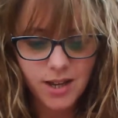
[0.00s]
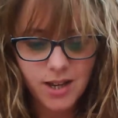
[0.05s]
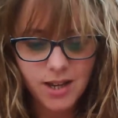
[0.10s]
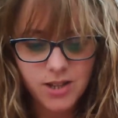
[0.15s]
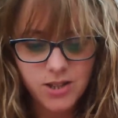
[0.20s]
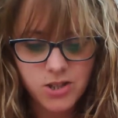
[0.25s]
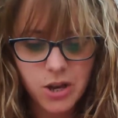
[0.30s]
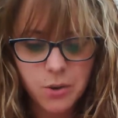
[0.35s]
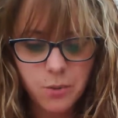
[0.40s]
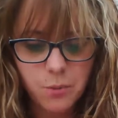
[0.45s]

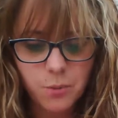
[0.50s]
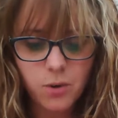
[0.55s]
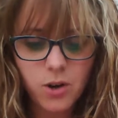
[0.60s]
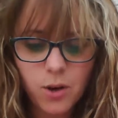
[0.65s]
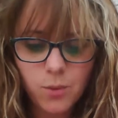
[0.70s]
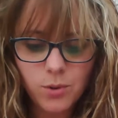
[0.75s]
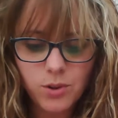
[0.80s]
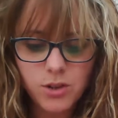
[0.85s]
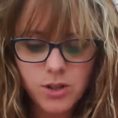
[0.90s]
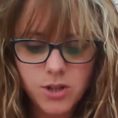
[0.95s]
So what
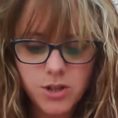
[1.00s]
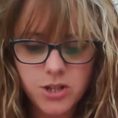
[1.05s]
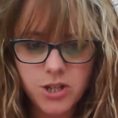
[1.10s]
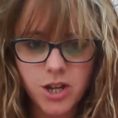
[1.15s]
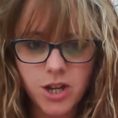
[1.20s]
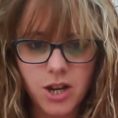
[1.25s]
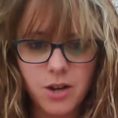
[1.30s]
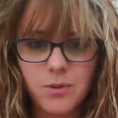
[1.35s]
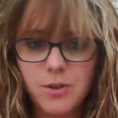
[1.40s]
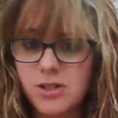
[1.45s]
I want you to
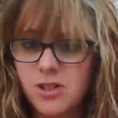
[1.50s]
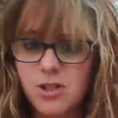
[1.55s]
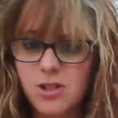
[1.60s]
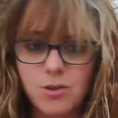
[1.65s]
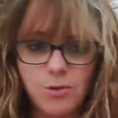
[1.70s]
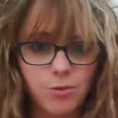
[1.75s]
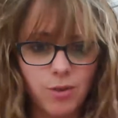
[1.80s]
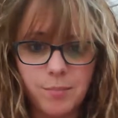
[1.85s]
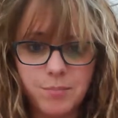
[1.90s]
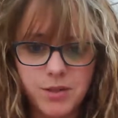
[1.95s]
do is
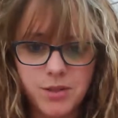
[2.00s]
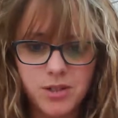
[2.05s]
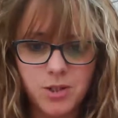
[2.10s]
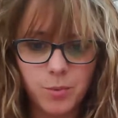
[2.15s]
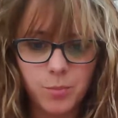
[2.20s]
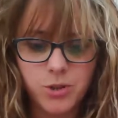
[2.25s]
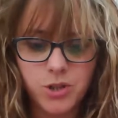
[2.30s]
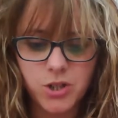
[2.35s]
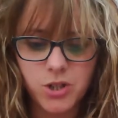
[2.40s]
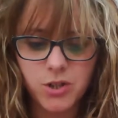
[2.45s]
just grab this
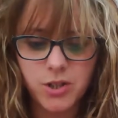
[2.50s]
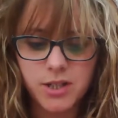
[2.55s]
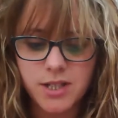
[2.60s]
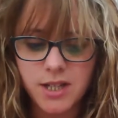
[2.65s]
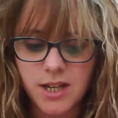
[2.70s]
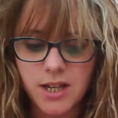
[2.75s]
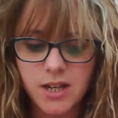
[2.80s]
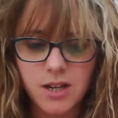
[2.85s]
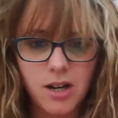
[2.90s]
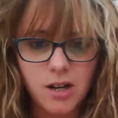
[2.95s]

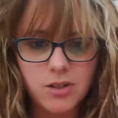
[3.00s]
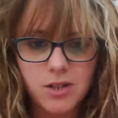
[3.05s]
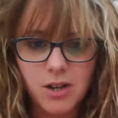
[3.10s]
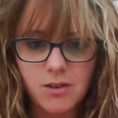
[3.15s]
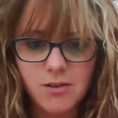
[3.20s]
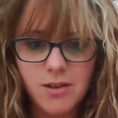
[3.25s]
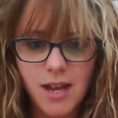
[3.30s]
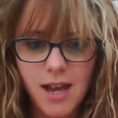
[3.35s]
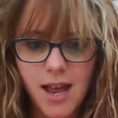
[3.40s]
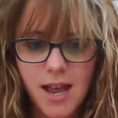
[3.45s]
opportunity. You know,
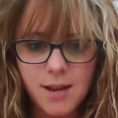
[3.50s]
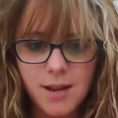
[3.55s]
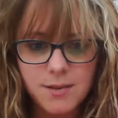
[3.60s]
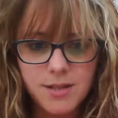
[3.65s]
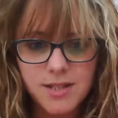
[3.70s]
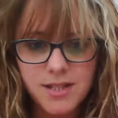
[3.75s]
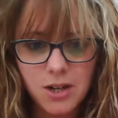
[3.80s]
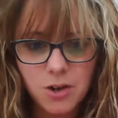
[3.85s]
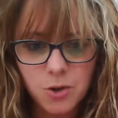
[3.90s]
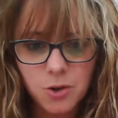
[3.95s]
don't let a
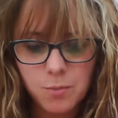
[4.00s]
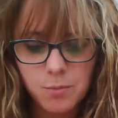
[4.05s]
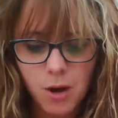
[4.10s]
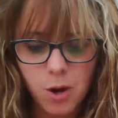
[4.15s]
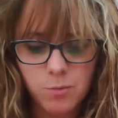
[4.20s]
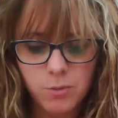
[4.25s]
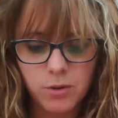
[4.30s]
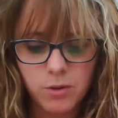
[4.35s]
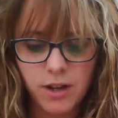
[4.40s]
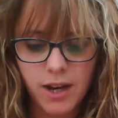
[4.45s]
single
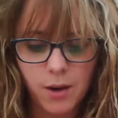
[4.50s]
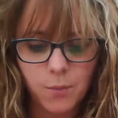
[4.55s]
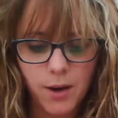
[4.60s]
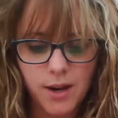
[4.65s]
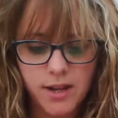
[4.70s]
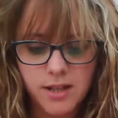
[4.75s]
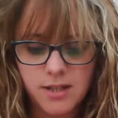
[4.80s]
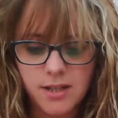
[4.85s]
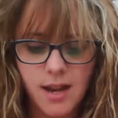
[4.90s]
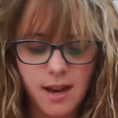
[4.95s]
moment get
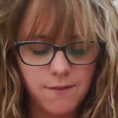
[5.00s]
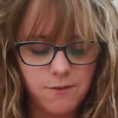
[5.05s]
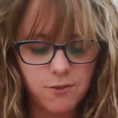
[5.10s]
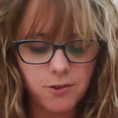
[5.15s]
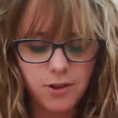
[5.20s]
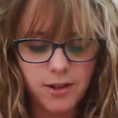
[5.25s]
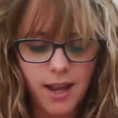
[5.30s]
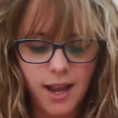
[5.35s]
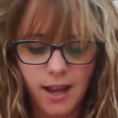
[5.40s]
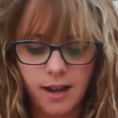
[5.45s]
wasted
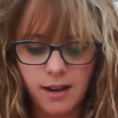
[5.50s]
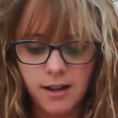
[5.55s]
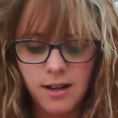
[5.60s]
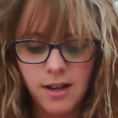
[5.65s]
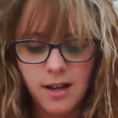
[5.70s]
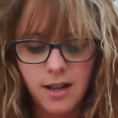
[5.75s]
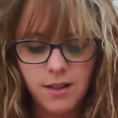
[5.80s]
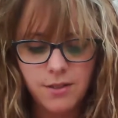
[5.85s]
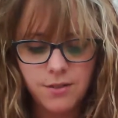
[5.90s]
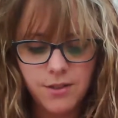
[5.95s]
ever again.
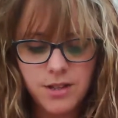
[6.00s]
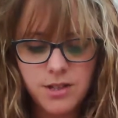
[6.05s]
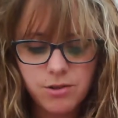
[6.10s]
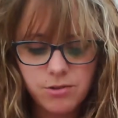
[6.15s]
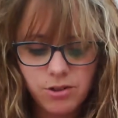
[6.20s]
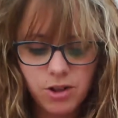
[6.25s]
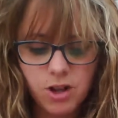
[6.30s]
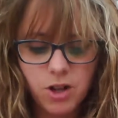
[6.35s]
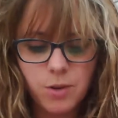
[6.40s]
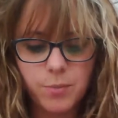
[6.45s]
This
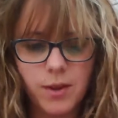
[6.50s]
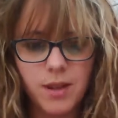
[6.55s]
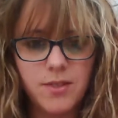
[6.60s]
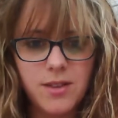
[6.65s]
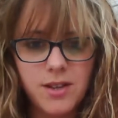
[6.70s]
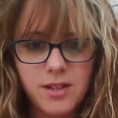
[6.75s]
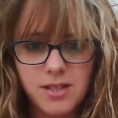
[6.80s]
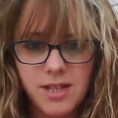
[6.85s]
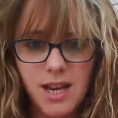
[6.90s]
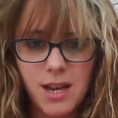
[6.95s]
group and
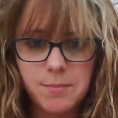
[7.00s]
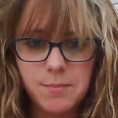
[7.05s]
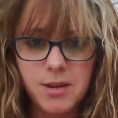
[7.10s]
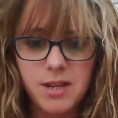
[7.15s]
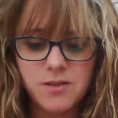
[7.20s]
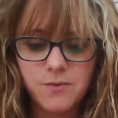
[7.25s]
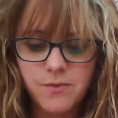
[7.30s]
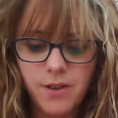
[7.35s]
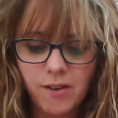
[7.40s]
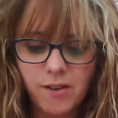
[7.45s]
this team
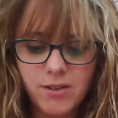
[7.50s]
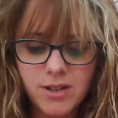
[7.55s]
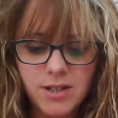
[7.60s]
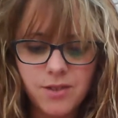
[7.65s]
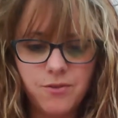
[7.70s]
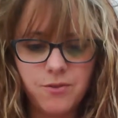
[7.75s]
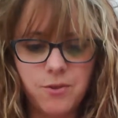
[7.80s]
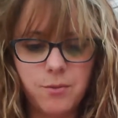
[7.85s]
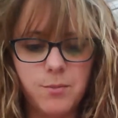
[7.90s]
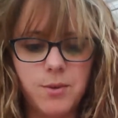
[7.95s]
is very
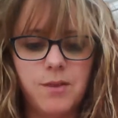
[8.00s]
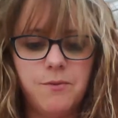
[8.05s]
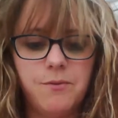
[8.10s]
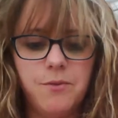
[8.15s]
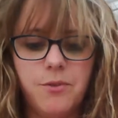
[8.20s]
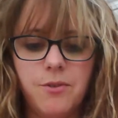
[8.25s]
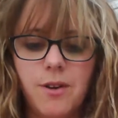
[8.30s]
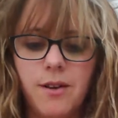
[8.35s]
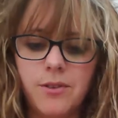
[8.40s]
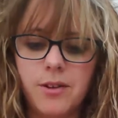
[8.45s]
different within
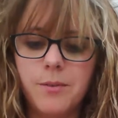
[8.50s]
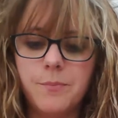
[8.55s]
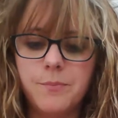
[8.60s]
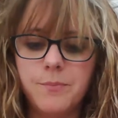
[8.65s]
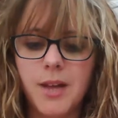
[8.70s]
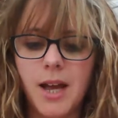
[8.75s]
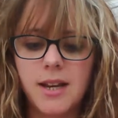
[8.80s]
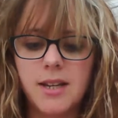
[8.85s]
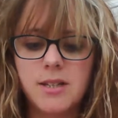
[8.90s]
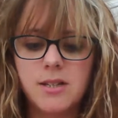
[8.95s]
Forever,
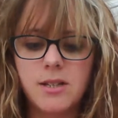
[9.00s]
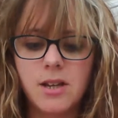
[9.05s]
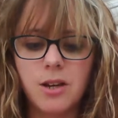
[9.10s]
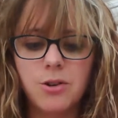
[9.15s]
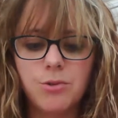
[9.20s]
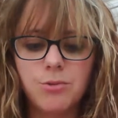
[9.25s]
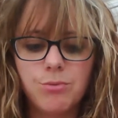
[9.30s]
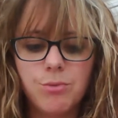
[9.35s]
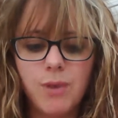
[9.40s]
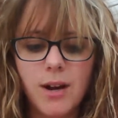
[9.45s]
and it's a
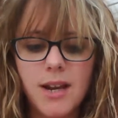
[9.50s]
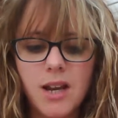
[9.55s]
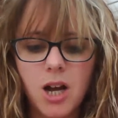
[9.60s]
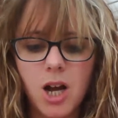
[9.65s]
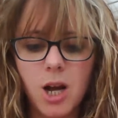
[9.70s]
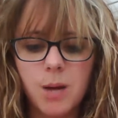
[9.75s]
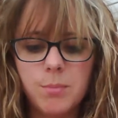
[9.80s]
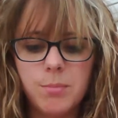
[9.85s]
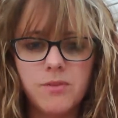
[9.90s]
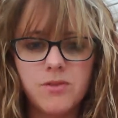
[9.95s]
great
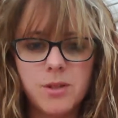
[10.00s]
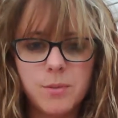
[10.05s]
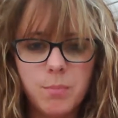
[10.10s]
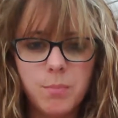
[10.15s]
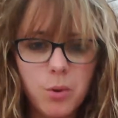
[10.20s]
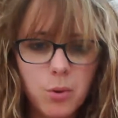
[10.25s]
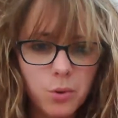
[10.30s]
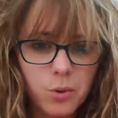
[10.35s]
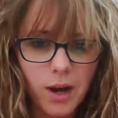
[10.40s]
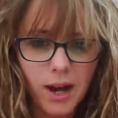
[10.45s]
hub of
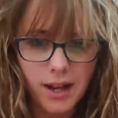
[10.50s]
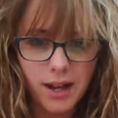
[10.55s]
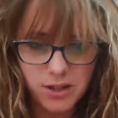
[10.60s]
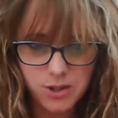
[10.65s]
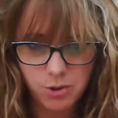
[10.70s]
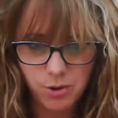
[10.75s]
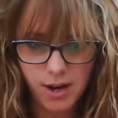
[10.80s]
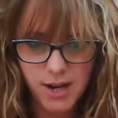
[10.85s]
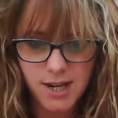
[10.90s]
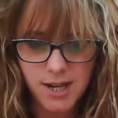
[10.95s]
support
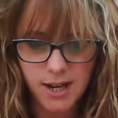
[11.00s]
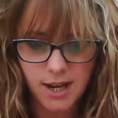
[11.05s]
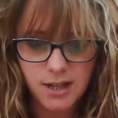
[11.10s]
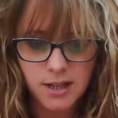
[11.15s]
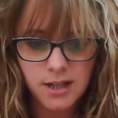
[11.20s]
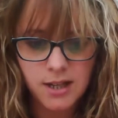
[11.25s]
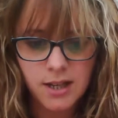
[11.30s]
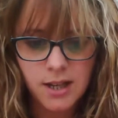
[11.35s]
and training.